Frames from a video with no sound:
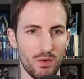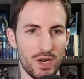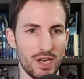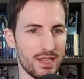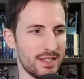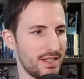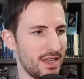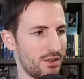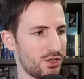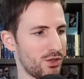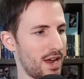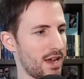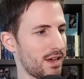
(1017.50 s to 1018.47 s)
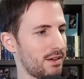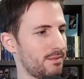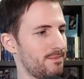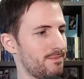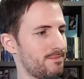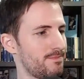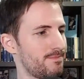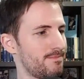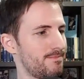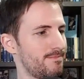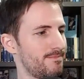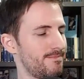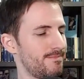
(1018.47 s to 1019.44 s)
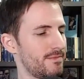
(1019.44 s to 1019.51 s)
I wanted the soundtrack.
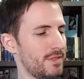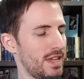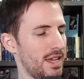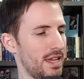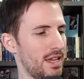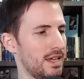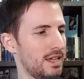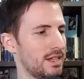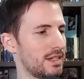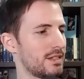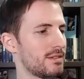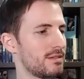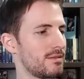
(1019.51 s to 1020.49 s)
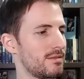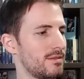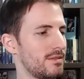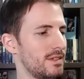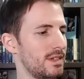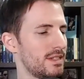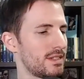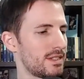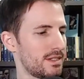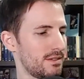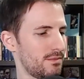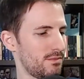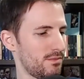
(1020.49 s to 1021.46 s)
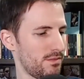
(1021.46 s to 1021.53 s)
And
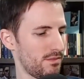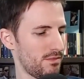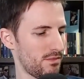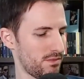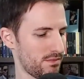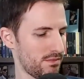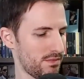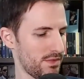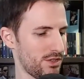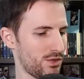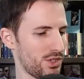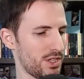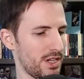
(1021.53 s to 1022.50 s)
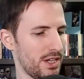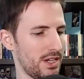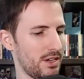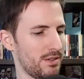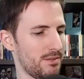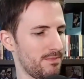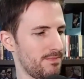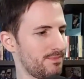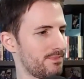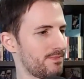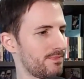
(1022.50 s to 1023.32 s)
it's interesting here.